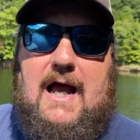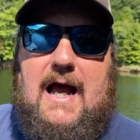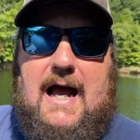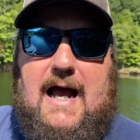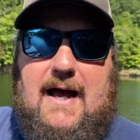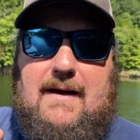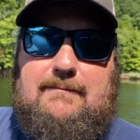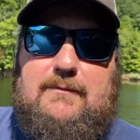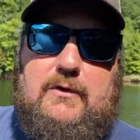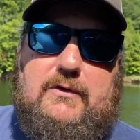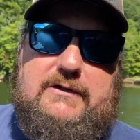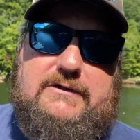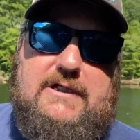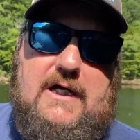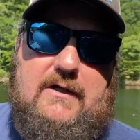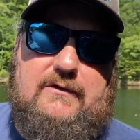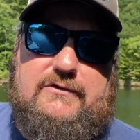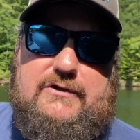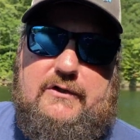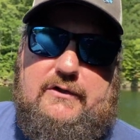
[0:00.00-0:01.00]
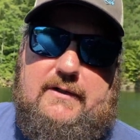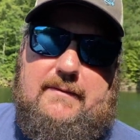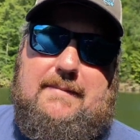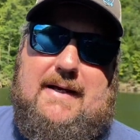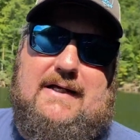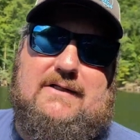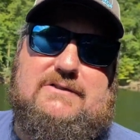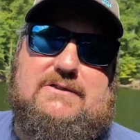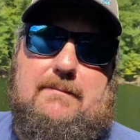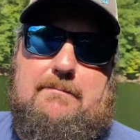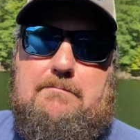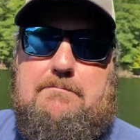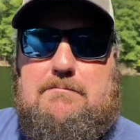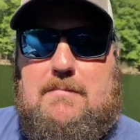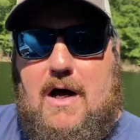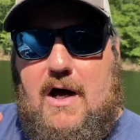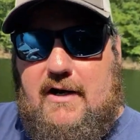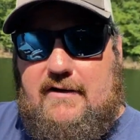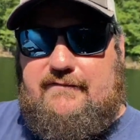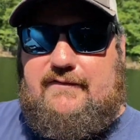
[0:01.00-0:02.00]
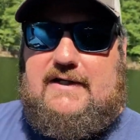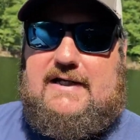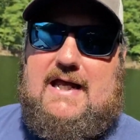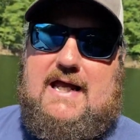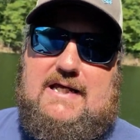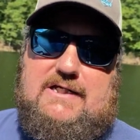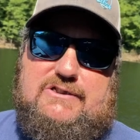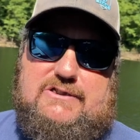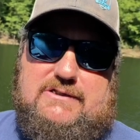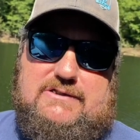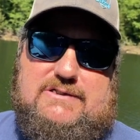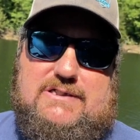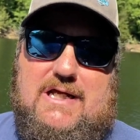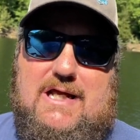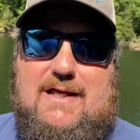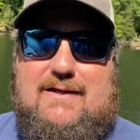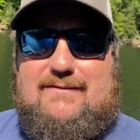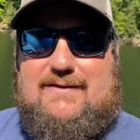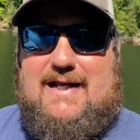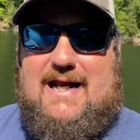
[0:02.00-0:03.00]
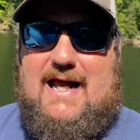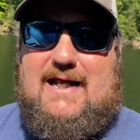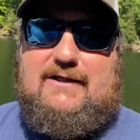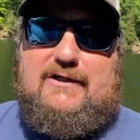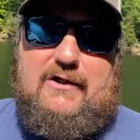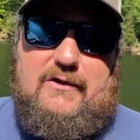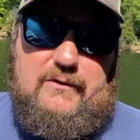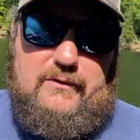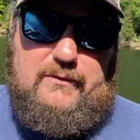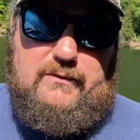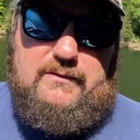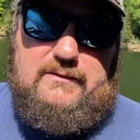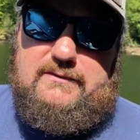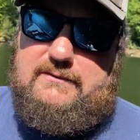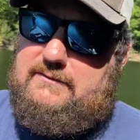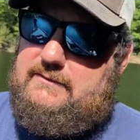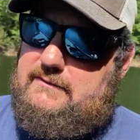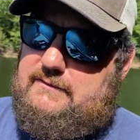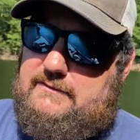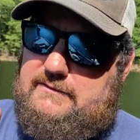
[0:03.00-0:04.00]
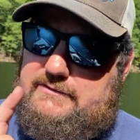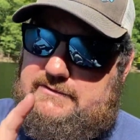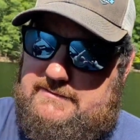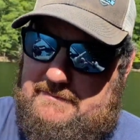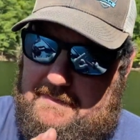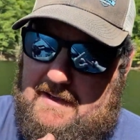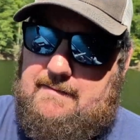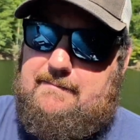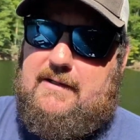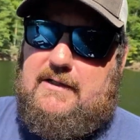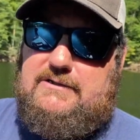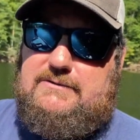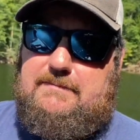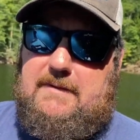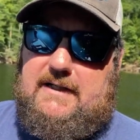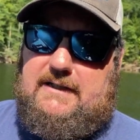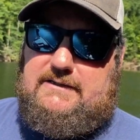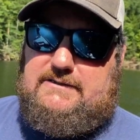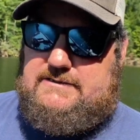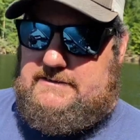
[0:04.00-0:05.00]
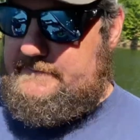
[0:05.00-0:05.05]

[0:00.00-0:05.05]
I'm going to talk to you about some modifications that I do to my buzzbaits.